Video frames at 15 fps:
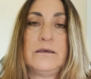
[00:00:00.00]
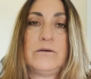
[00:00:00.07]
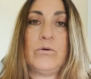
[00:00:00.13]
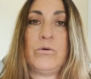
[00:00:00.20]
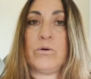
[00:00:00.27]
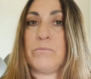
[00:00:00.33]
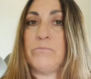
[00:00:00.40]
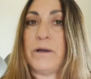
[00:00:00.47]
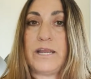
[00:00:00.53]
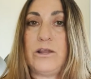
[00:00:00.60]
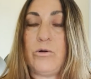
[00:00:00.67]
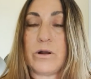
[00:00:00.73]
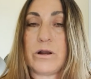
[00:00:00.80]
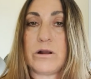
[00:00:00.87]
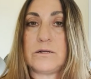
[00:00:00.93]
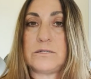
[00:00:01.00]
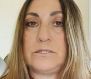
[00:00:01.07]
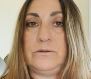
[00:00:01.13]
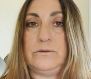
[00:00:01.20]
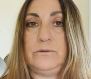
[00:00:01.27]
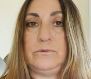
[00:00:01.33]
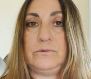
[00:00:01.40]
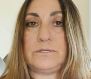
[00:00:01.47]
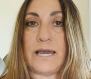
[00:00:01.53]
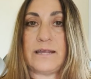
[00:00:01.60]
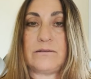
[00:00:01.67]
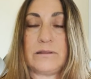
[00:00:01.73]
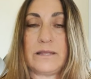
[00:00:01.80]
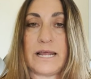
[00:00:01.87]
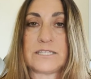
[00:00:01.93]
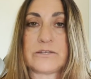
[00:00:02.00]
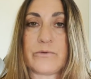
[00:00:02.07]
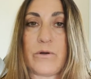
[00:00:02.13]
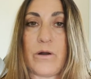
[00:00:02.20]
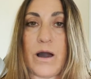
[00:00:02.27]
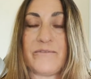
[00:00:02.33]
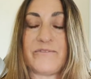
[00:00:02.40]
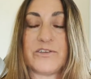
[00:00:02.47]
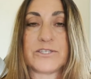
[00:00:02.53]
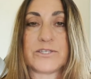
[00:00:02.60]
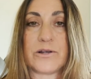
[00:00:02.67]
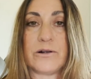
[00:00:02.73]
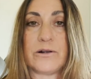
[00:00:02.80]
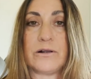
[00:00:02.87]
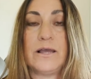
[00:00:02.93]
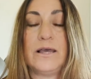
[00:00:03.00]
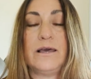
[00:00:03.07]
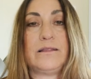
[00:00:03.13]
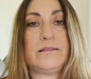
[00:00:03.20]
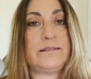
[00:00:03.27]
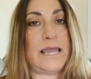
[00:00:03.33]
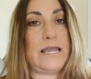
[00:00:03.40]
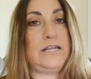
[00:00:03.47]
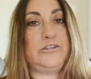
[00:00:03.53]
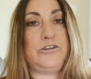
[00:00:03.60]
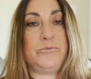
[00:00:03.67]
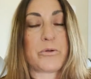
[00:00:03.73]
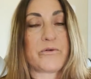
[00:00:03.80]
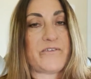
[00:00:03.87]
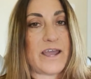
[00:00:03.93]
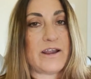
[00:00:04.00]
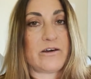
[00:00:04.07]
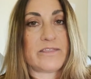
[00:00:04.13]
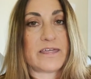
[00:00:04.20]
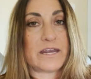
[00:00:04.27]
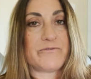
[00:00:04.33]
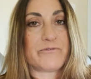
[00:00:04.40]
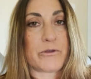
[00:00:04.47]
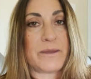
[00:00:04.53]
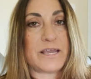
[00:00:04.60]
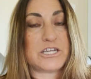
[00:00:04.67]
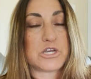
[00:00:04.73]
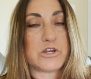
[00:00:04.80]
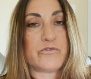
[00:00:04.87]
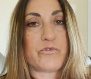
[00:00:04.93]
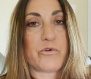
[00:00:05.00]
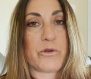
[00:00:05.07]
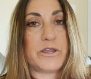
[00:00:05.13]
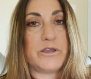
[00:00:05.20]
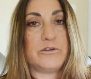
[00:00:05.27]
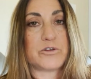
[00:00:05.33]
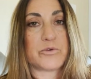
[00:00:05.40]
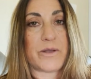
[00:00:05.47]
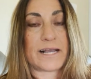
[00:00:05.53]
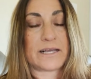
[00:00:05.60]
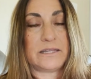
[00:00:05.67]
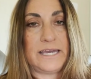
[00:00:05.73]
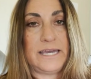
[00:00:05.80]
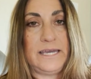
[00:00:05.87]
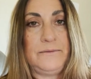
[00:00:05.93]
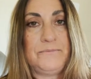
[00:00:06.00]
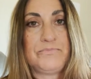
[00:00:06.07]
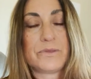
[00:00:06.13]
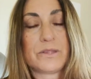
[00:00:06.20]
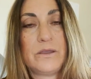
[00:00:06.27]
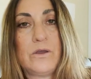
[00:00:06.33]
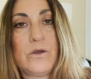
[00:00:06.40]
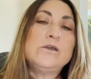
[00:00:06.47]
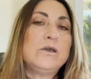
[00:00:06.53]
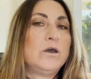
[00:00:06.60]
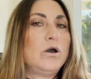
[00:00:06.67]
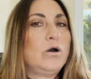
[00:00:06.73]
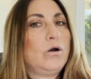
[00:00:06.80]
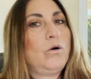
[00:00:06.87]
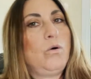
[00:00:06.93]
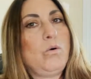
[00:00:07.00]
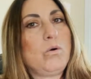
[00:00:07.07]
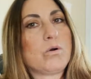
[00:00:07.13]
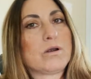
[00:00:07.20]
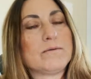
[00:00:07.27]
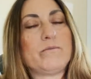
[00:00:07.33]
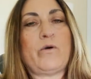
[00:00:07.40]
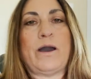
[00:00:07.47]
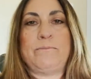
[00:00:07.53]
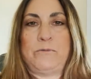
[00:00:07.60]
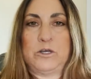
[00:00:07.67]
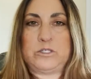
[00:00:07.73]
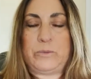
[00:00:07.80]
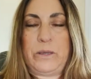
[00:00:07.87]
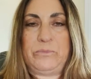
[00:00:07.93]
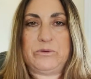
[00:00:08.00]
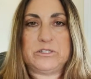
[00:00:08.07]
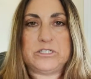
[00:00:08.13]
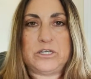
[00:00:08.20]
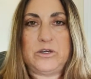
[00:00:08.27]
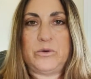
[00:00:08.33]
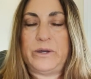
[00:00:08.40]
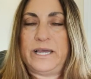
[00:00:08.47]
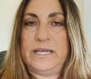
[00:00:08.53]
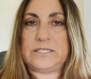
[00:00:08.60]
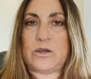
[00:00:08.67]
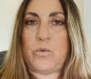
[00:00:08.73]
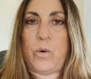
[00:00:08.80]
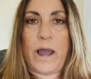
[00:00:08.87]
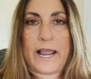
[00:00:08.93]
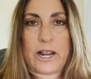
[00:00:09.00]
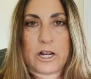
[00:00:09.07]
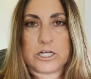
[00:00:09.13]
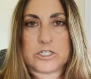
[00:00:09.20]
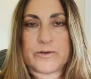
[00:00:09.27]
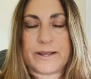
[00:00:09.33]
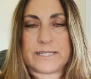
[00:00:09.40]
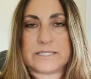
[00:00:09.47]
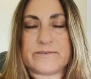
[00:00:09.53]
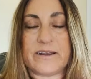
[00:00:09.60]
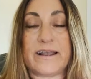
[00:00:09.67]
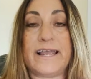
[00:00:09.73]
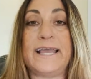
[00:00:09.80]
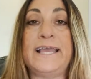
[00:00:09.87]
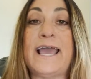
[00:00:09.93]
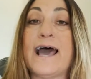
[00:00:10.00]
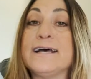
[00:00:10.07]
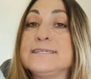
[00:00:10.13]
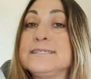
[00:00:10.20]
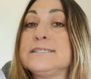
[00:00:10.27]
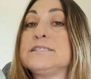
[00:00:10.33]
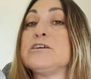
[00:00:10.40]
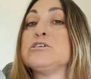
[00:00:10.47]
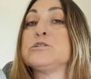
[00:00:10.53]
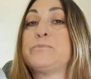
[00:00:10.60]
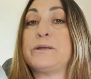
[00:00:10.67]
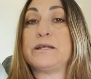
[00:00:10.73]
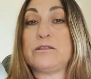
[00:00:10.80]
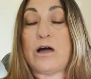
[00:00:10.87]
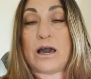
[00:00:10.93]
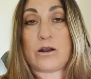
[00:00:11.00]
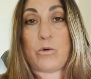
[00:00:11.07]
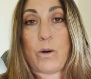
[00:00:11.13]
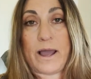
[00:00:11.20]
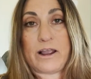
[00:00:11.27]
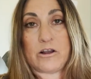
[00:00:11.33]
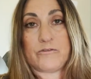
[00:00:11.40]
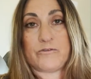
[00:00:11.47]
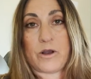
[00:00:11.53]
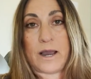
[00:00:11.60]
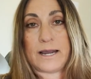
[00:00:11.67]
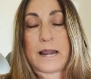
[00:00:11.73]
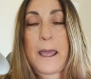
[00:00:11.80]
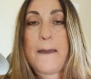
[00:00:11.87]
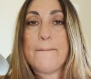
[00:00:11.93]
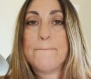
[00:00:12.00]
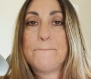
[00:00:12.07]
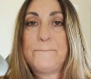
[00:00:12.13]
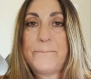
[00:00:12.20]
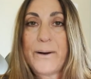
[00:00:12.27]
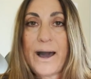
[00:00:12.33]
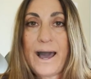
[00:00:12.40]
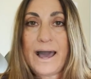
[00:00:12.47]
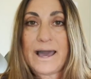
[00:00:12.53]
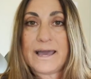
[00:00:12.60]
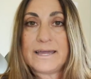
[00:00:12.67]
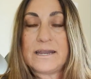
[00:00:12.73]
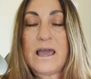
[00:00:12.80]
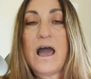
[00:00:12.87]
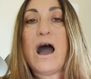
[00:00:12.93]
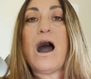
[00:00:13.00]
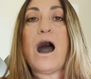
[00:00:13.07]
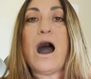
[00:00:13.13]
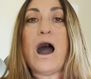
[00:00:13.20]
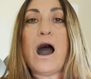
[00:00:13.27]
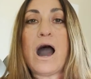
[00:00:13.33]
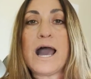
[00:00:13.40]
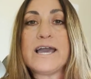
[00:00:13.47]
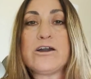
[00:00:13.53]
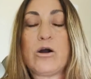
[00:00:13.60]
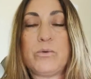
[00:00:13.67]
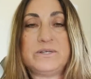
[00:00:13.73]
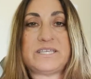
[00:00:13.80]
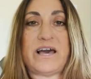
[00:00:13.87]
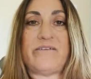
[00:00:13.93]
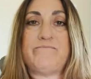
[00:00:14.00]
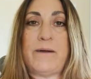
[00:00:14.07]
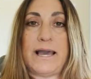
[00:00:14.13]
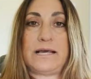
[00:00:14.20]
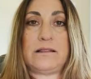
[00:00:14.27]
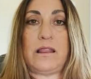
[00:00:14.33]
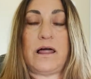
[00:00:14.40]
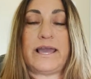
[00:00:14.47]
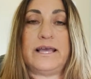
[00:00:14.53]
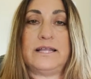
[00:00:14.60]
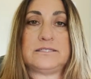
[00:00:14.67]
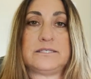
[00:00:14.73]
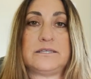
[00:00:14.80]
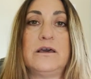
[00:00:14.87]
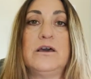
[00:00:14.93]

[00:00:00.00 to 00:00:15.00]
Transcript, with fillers: or money order to title and escrow officer. They do provide all that information for you directly. Or what most people do is a wire transfer. Yes, there's been a lot of wire fraud, but I always have my clients